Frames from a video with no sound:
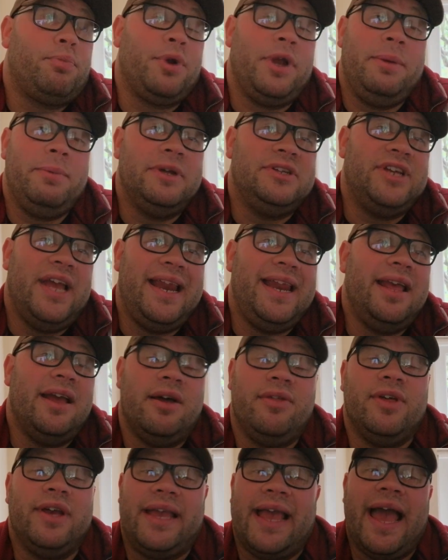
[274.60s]
pretty much any
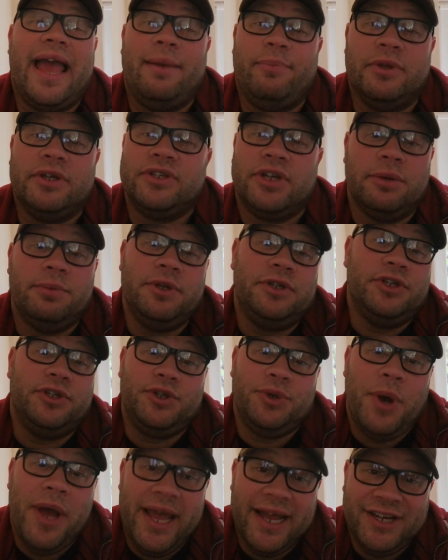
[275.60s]
other game that's coming to
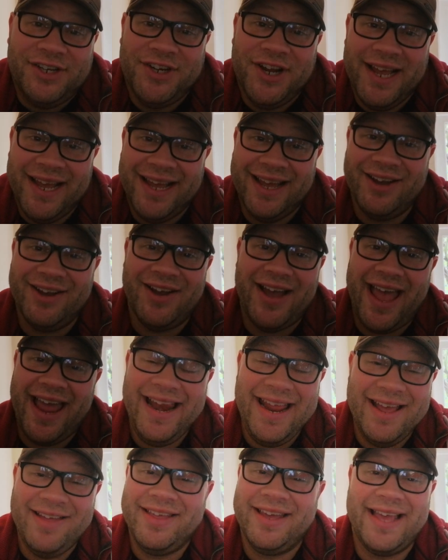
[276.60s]
Switch,
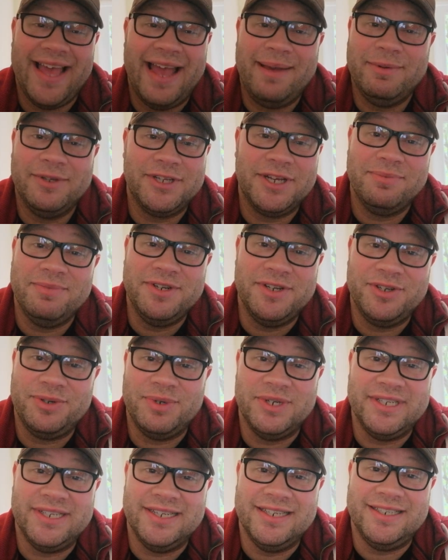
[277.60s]
any other game that's coming to
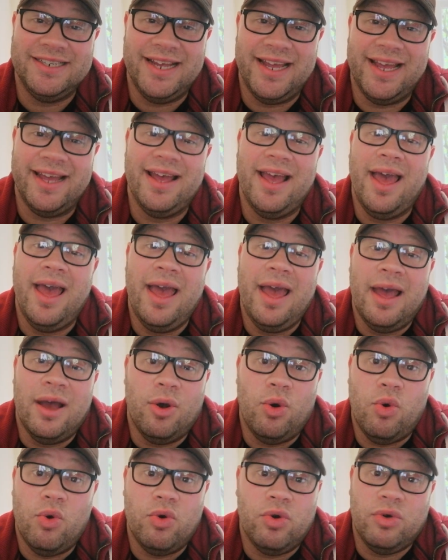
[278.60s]
Switch this year,
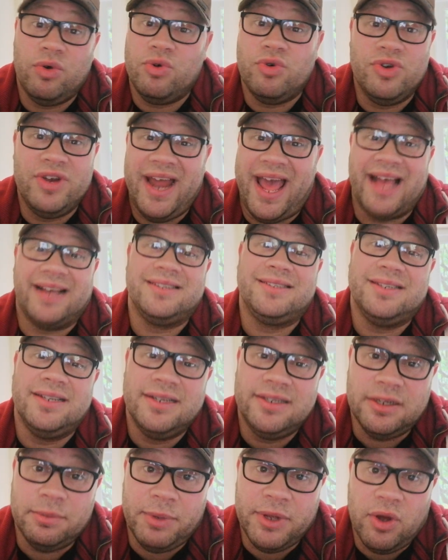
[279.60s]
or, or next,
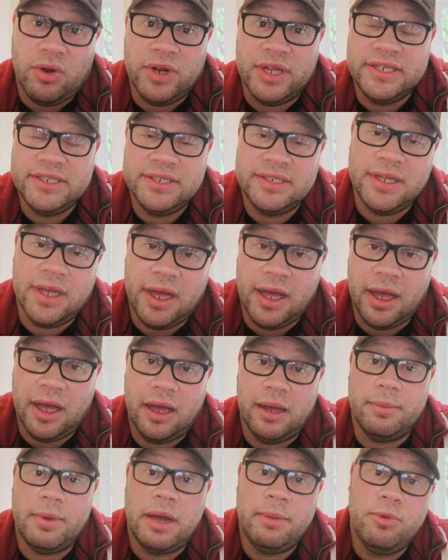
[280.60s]
to be honest.
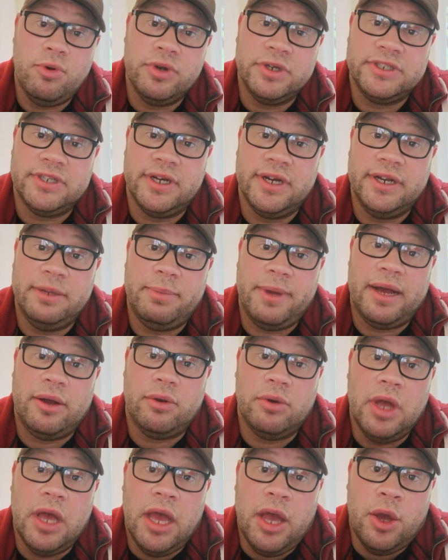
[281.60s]
Um, I'm more excited
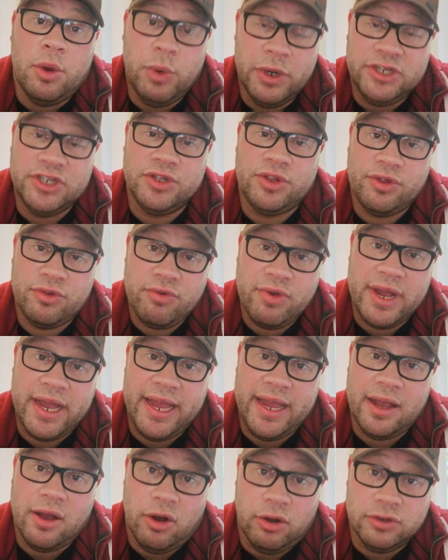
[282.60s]
about Witcher
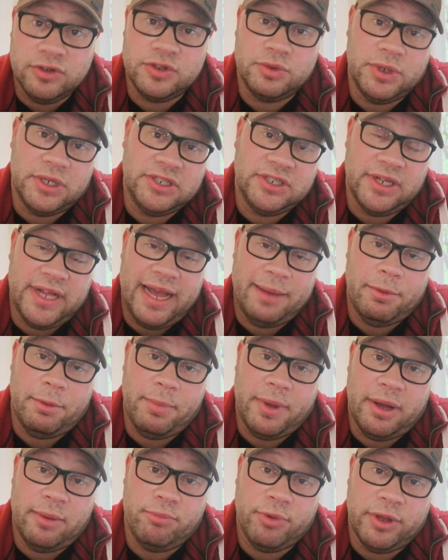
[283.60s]
three on Switch than I am
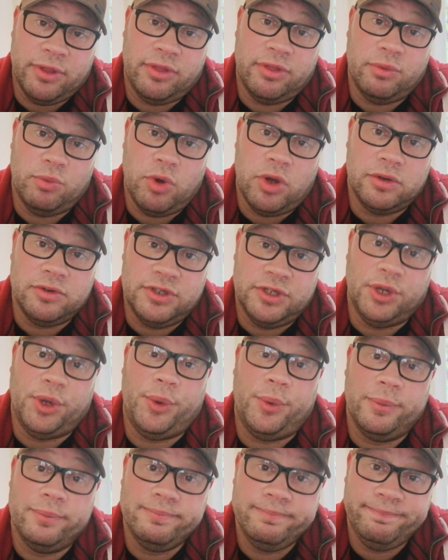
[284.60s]
about Breath of the Wild
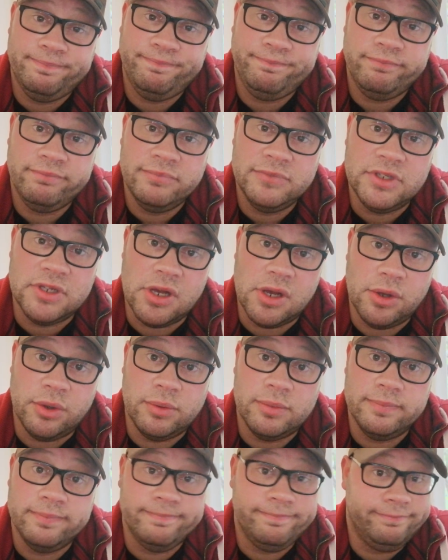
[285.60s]
two, so,
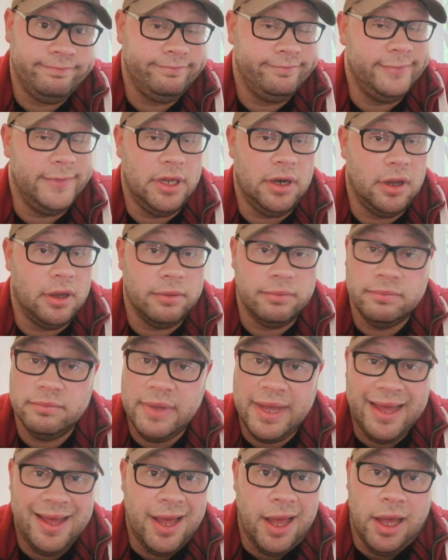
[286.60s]
you know,
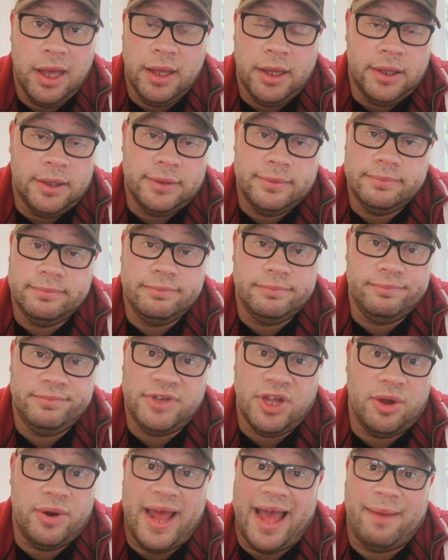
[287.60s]

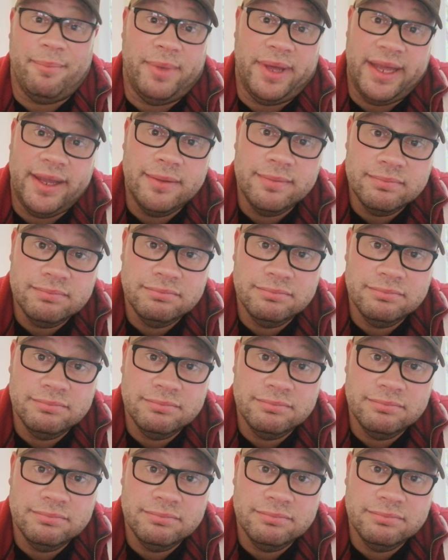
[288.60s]
don't at me.